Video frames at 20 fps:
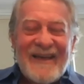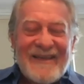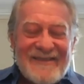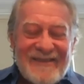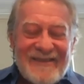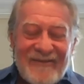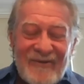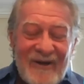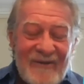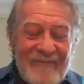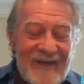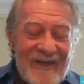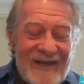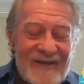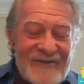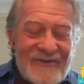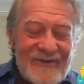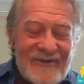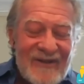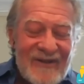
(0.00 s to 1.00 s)
well, I'm not
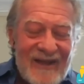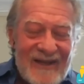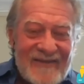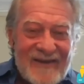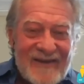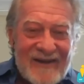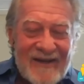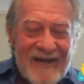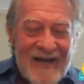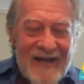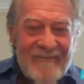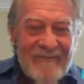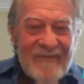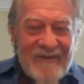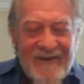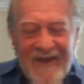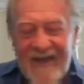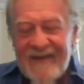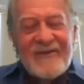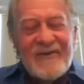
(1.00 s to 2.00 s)
sure that's a
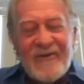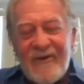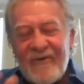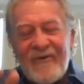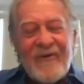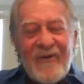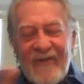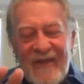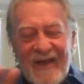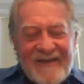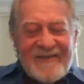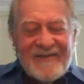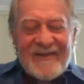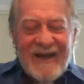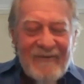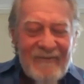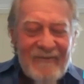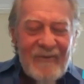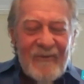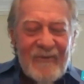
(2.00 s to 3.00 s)
compliment. They said, no, that's
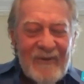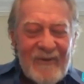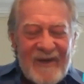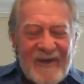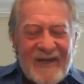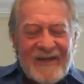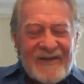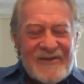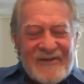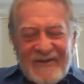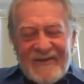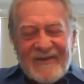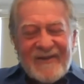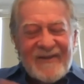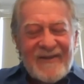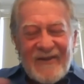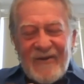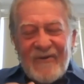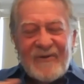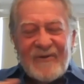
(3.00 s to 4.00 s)
not what we mean. She,
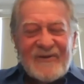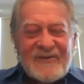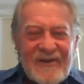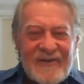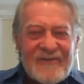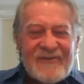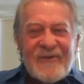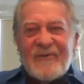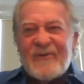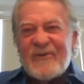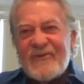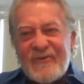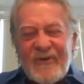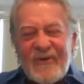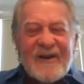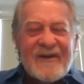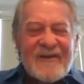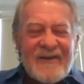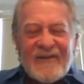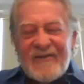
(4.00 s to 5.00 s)
you know, it's just so
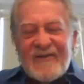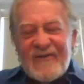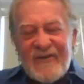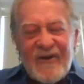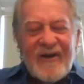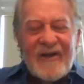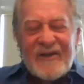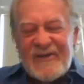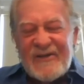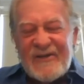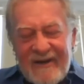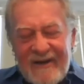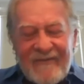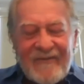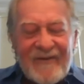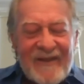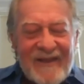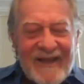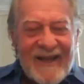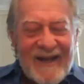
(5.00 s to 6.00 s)
strict and staunch and
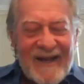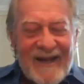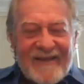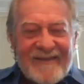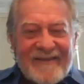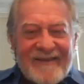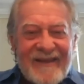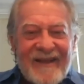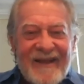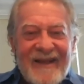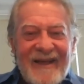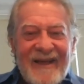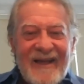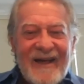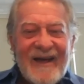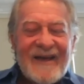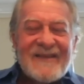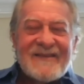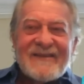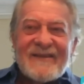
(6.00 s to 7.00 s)
everything. And
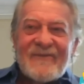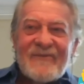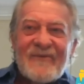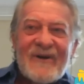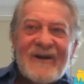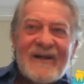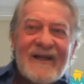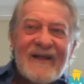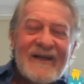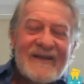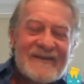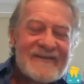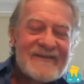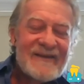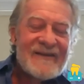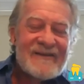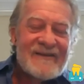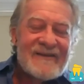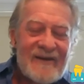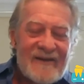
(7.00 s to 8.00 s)
I said, well,
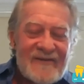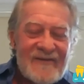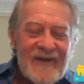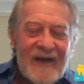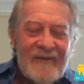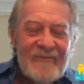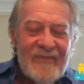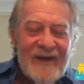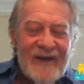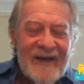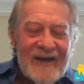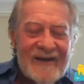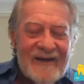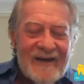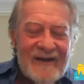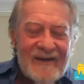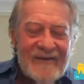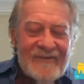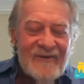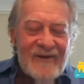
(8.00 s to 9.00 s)
I'm back
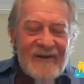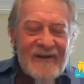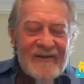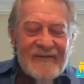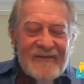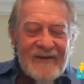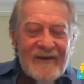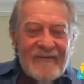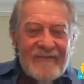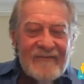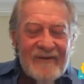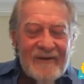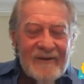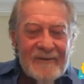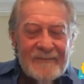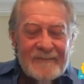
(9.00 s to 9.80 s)
now, so let's have fun.